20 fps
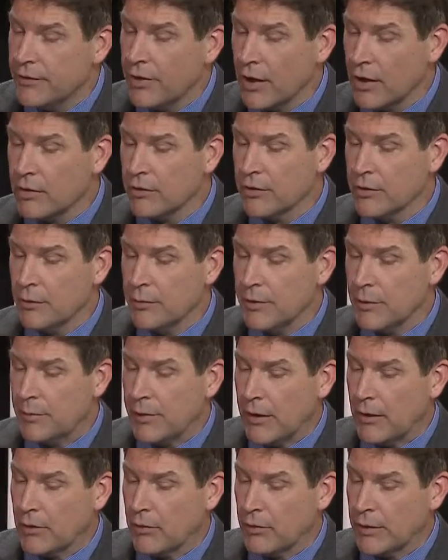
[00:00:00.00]
talk a little bit
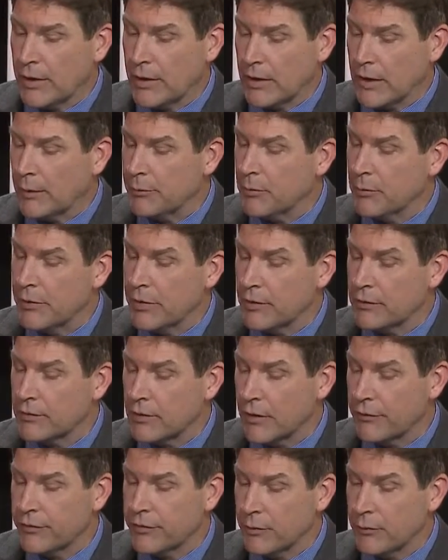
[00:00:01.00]
about, we got a couple minutes
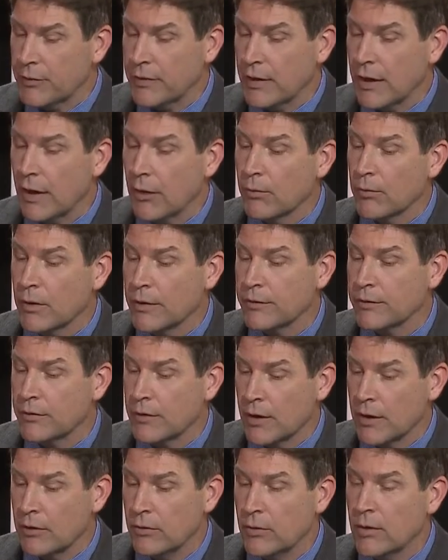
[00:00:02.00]
left, some of the outreach
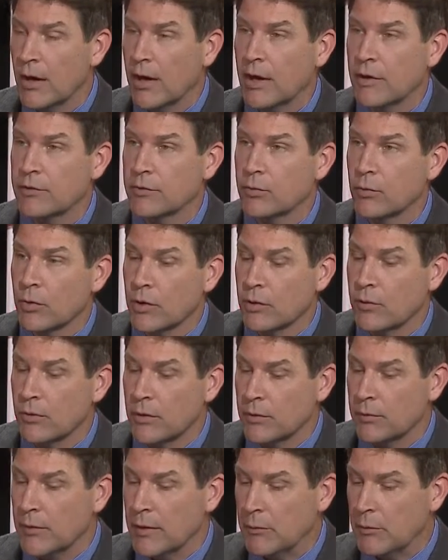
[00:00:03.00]
that you guys work
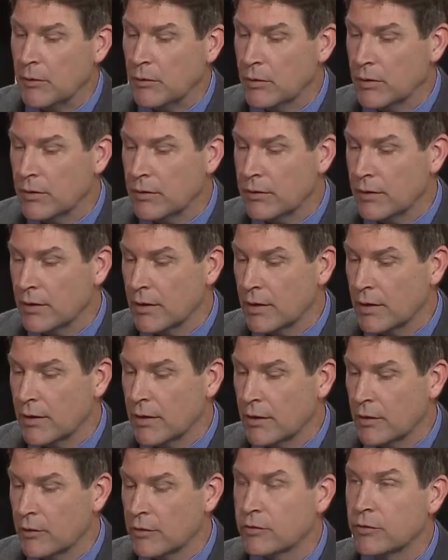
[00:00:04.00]
with, maybe with
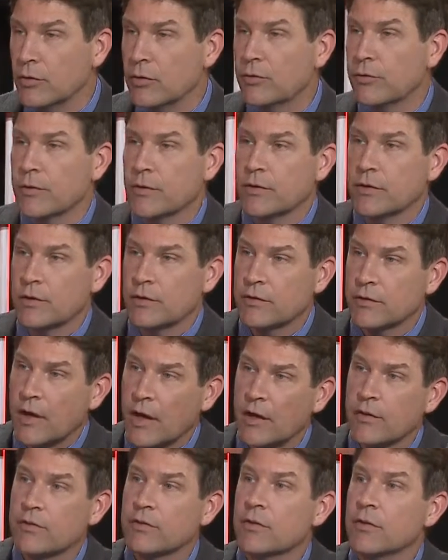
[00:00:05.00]
Suits for
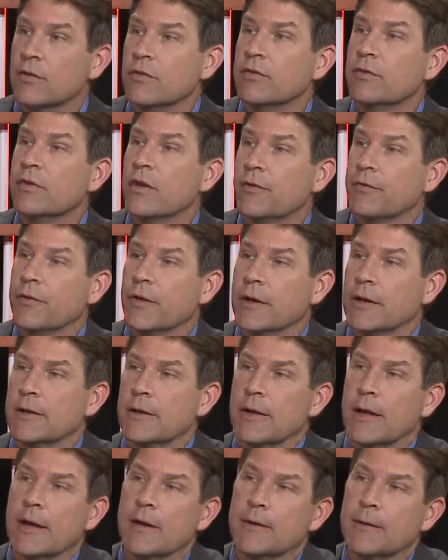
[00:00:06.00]
Success and stuff like that.